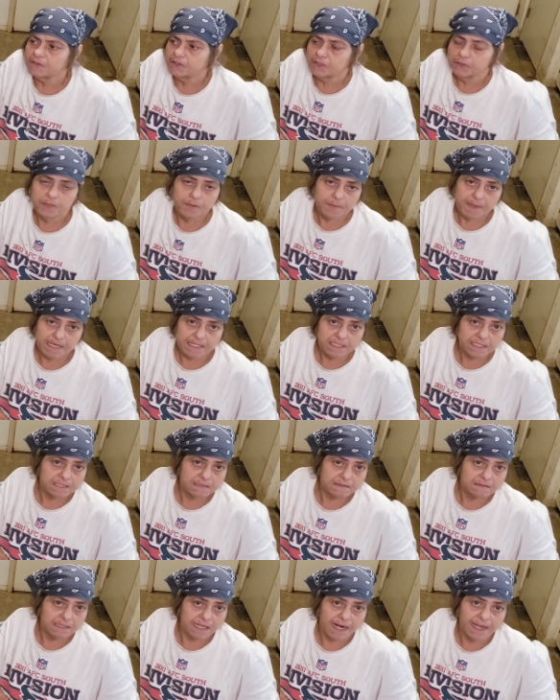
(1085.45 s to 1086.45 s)
do the
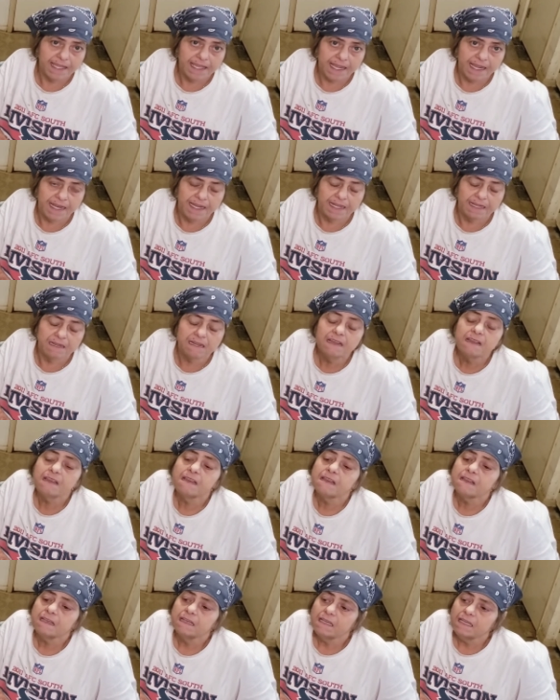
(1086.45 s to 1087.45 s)
best that I can
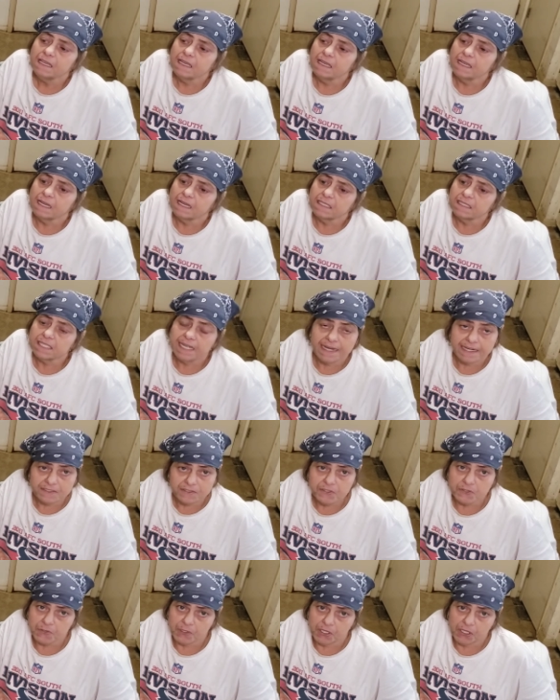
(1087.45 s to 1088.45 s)
to
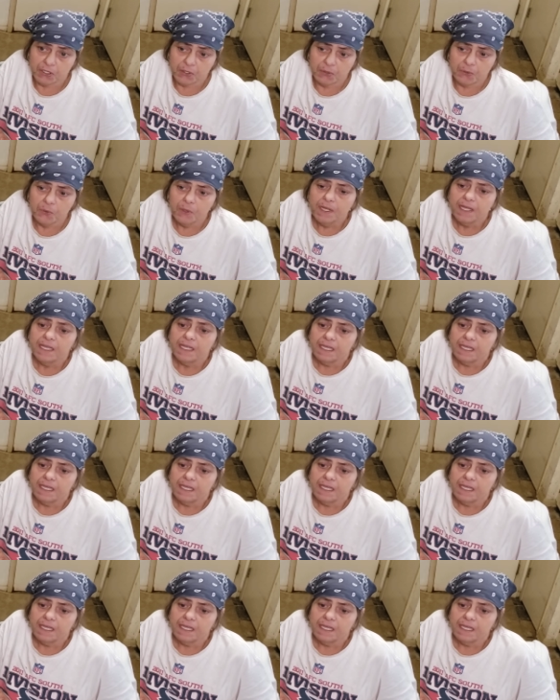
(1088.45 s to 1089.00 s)
answer you.